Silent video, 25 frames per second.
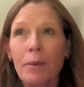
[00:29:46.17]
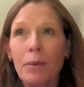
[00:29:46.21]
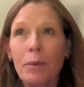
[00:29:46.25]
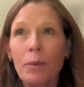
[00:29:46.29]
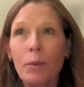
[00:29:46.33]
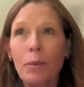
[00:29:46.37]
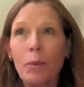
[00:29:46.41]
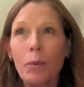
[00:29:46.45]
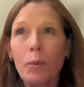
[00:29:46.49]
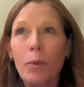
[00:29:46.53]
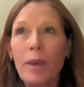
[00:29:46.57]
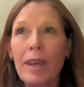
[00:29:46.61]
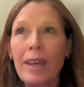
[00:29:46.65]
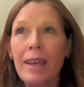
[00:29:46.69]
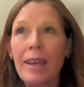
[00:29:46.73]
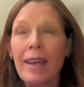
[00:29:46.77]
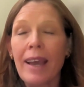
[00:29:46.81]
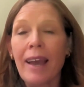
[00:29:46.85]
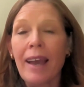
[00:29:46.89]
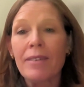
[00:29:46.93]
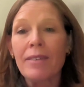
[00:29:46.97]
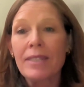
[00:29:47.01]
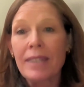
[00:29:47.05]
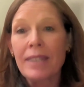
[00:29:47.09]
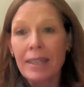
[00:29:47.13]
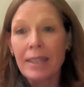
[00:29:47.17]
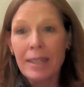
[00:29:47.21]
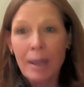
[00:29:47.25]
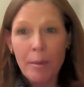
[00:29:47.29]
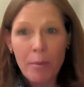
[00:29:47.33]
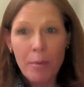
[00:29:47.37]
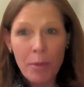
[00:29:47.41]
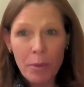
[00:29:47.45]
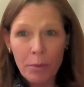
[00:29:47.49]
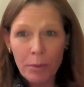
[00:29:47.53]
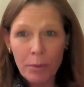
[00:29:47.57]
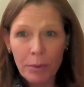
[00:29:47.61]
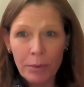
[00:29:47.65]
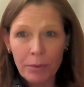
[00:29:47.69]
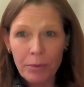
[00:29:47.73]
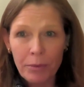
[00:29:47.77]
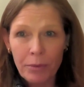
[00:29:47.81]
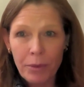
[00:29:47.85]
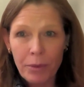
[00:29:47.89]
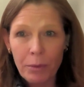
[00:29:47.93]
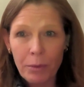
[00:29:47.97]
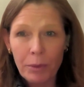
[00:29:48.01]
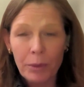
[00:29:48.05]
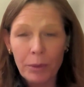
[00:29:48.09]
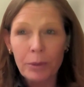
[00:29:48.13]
We have signed up
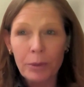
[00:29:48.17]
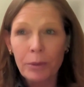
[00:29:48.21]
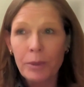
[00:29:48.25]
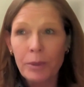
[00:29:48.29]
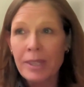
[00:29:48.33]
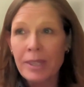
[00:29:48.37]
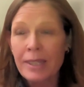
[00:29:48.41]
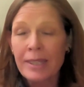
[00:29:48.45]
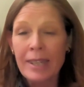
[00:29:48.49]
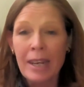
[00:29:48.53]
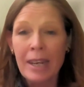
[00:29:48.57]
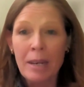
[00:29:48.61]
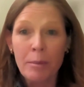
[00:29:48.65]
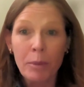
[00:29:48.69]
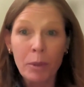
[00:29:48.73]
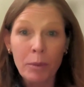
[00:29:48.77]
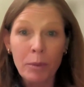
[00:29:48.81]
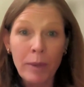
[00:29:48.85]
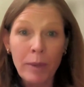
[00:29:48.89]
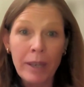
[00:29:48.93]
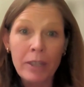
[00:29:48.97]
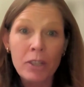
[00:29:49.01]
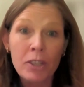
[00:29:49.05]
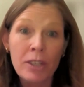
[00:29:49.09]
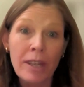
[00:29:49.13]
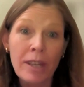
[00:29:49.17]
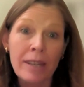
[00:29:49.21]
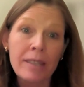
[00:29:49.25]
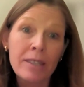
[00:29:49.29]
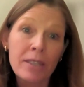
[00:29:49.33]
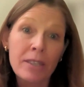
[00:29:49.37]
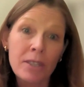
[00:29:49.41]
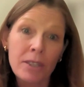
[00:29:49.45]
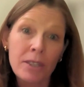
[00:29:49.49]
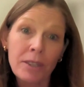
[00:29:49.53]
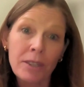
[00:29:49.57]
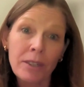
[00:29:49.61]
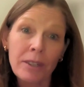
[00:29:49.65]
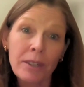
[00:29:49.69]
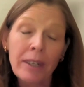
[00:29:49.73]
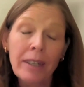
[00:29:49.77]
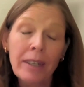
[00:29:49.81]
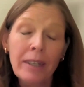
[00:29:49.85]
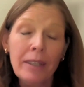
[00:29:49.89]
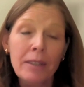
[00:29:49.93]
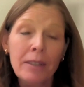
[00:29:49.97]
through Sustainable Westchester